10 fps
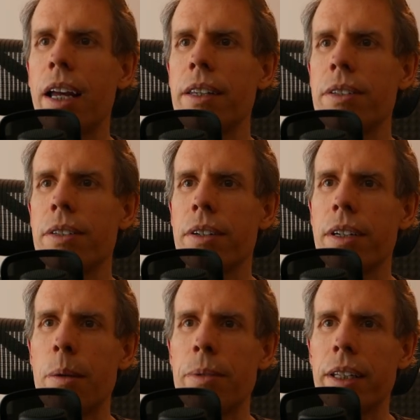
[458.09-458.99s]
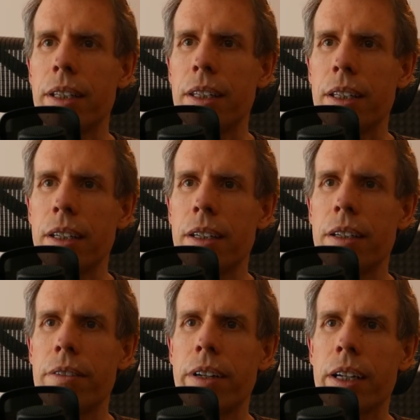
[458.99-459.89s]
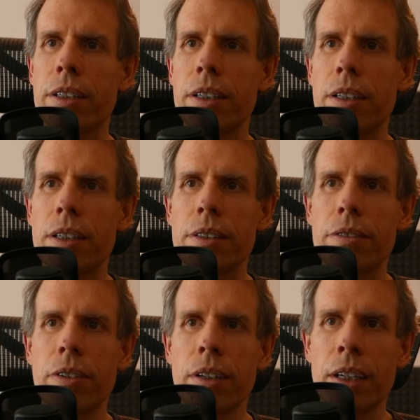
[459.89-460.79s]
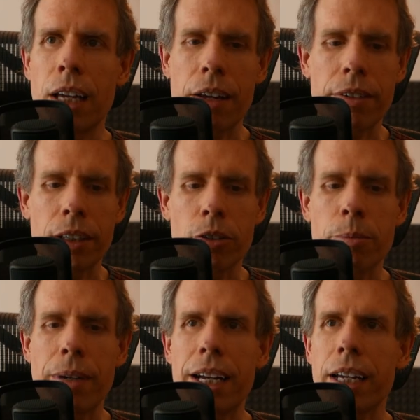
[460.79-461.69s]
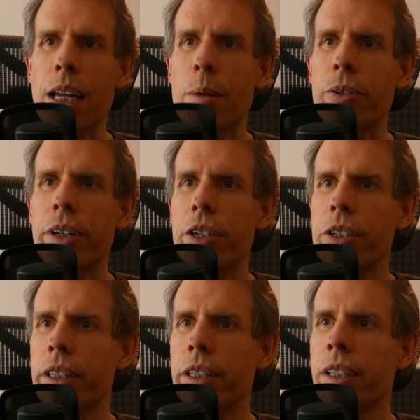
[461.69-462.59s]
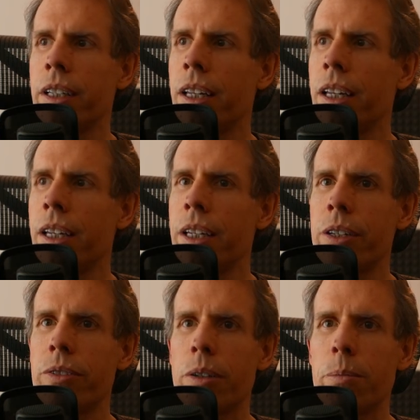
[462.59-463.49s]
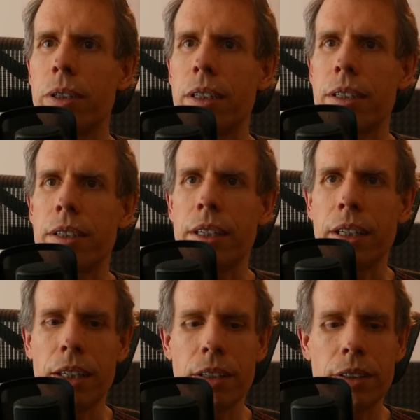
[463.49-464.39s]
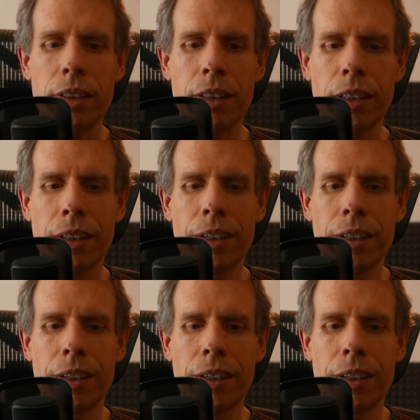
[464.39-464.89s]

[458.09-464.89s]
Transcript: And this is going to emulate the effect of having chromatic aberration. So I'll put this in here.